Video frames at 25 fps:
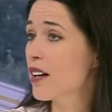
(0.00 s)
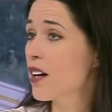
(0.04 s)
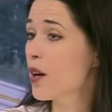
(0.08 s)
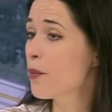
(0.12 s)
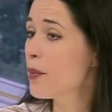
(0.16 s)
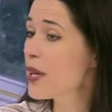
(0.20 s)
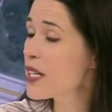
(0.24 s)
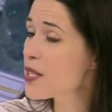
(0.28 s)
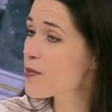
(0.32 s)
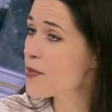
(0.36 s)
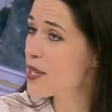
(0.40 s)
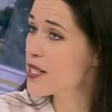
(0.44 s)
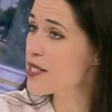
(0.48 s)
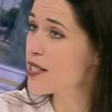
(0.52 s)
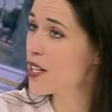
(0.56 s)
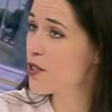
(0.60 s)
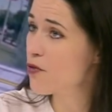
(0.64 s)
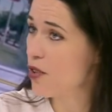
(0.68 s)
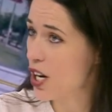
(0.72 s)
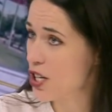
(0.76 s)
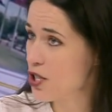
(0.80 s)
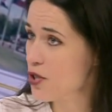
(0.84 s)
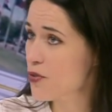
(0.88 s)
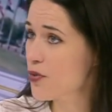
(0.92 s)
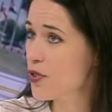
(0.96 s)
commitments that
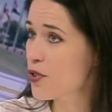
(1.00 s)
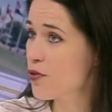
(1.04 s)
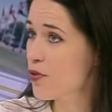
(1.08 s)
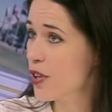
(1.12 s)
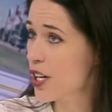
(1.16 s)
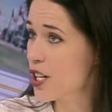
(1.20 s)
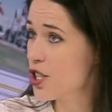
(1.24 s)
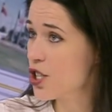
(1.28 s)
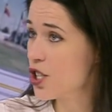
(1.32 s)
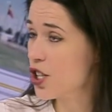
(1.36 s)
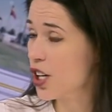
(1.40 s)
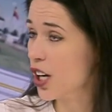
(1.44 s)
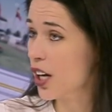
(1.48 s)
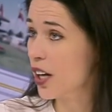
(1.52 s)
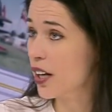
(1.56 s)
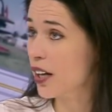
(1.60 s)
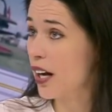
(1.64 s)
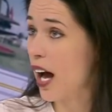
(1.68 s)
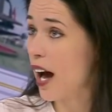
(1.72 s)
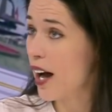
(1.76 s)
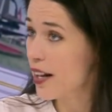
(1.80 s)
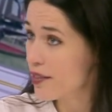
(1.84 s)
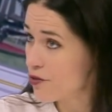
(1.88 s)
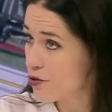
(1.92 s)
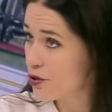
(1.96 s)
Russian Federation
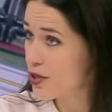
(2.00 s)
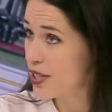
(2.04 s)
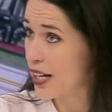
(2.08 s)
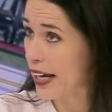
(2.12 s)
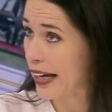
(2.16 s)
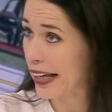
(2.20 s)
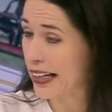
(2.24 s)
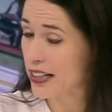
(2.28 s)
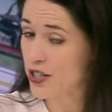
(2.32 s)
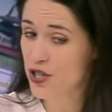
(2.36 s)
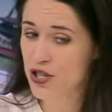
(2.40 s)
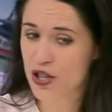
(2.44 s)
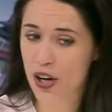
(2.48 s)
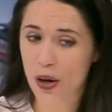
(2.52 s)
undertaken.